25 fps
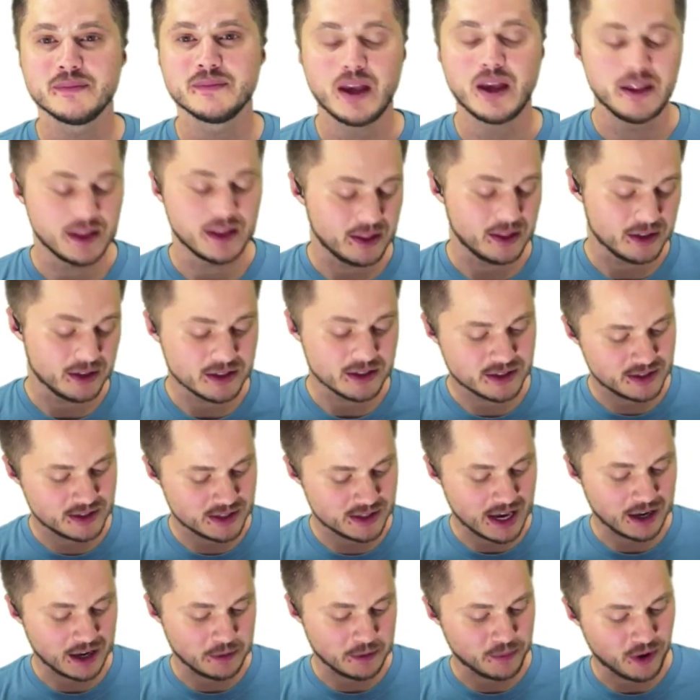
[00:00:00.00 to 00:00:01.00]
And then the
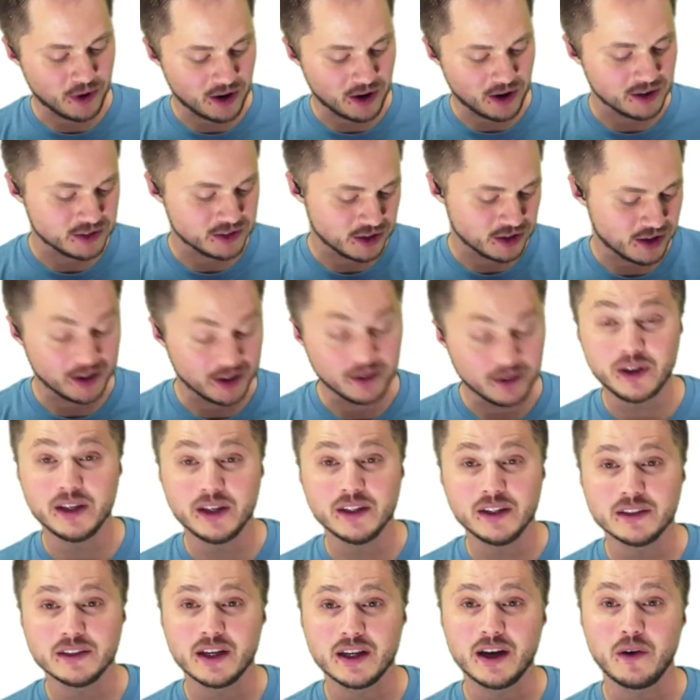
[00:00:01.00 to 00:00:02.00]
second part, sorry,
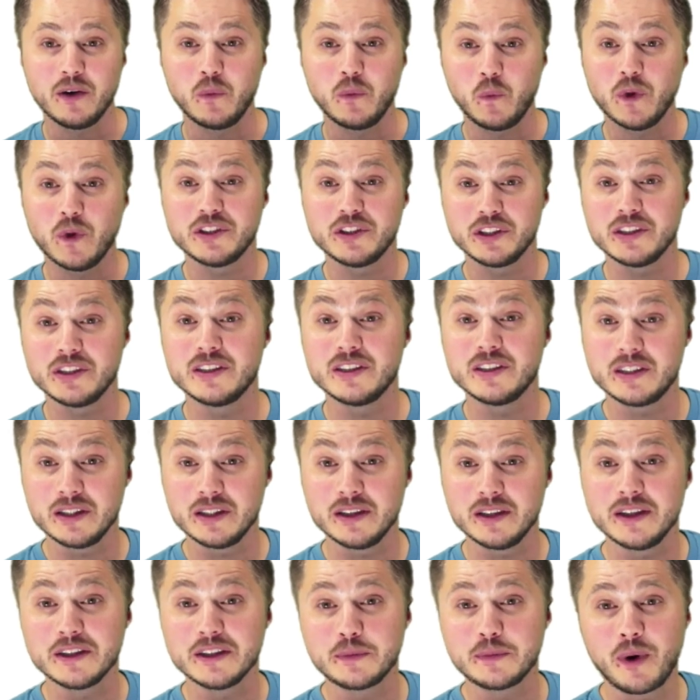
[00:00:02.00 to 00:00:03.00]
is what's the
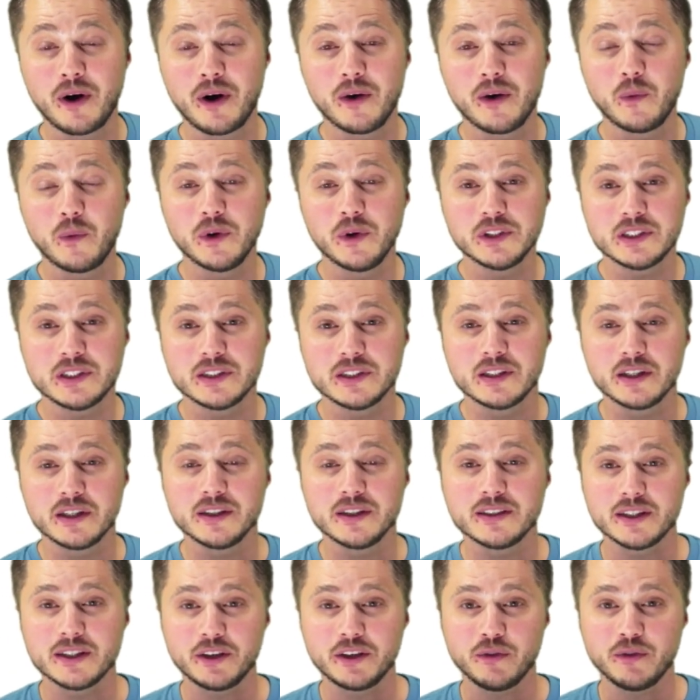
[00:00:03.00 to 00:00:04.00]
silliest part? What's the
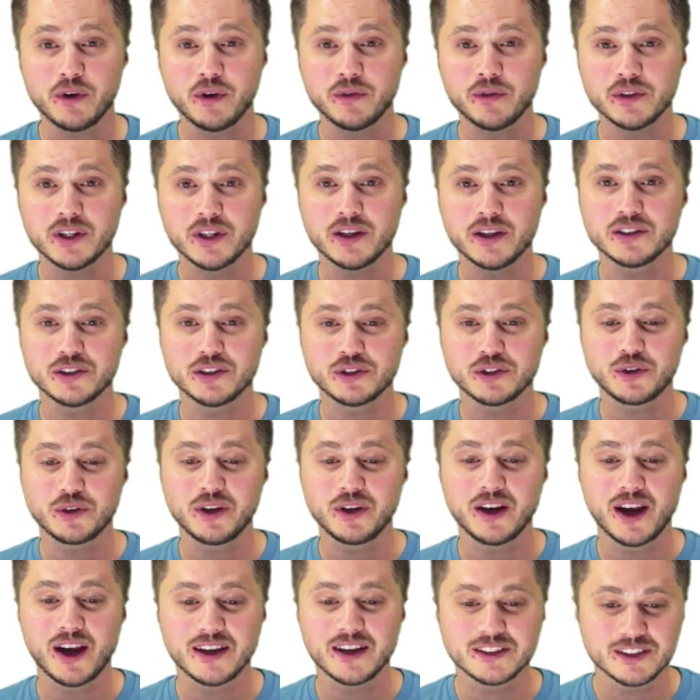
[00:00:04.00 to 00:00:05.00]
silliest thing you've ever done as a
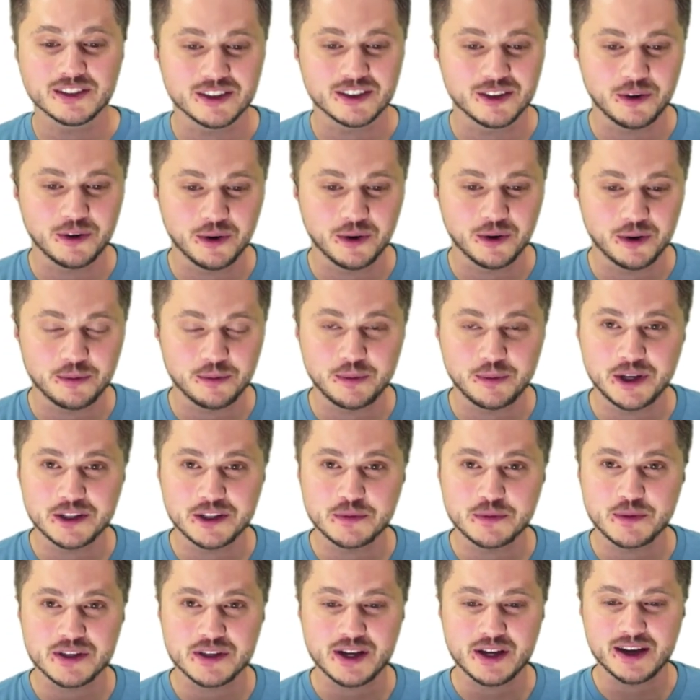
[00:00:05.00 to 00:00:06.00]
screencaster, or
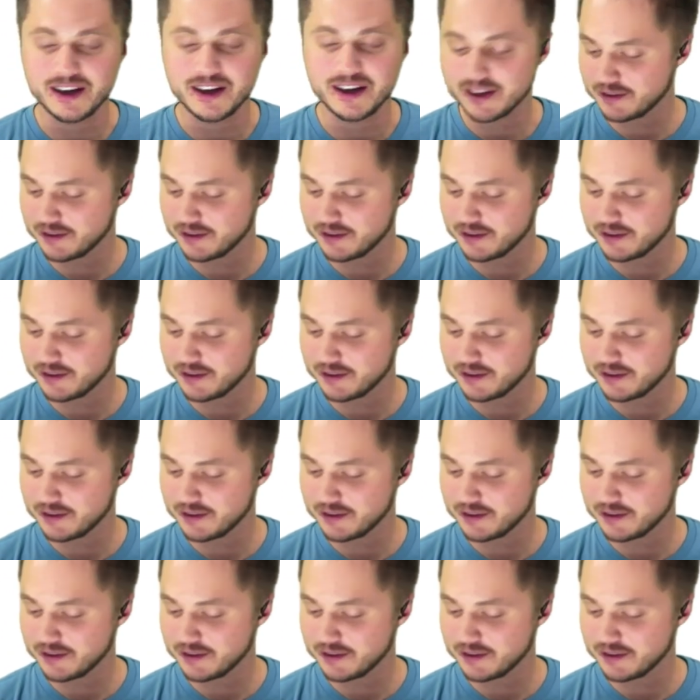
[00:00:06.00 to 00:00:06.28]
biggest mistake?